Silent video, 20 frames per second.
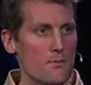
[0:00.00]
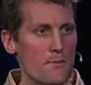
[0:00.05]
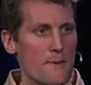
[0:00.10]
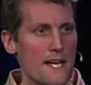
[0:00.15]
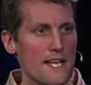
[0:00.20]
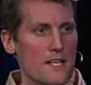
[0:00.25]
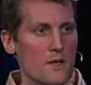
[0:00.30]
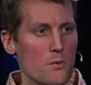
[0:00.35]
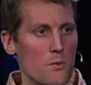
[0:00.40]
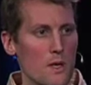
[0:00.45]

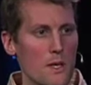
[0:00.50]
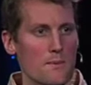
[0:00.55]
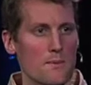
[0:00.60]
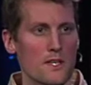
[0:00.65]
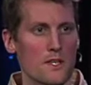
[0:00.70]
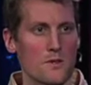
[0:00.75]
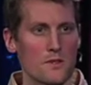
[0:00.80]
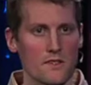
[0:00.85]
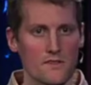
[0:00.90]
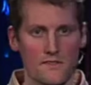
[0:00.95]
men and
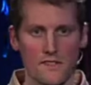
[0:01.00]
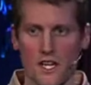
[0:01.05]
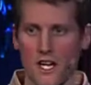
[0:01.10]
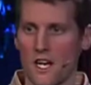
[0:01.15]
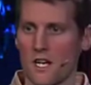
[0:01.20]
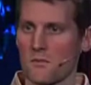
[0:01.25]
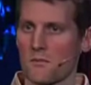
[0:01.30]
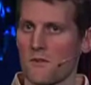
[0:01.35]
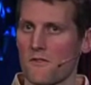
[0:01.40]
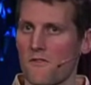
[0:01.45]
women who have
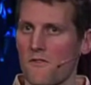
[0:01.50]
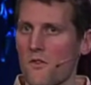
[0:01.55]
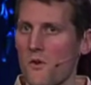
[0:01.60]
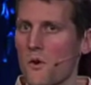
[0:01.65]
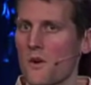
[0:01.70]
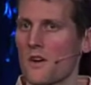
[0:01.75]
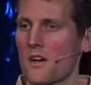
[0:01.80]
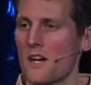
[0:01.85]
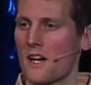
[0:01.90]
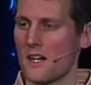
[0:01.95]
gone
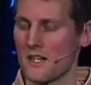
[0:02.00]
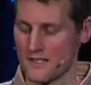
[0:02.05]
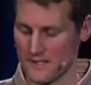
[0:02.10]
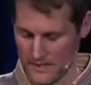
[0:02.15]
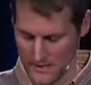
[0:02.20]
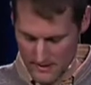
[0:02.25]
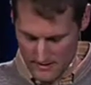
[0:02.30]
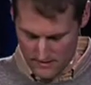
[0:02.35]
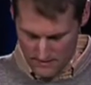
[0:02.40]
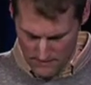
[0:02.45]
before
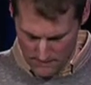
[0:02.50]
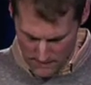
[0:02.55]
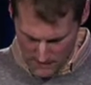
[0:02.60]
us.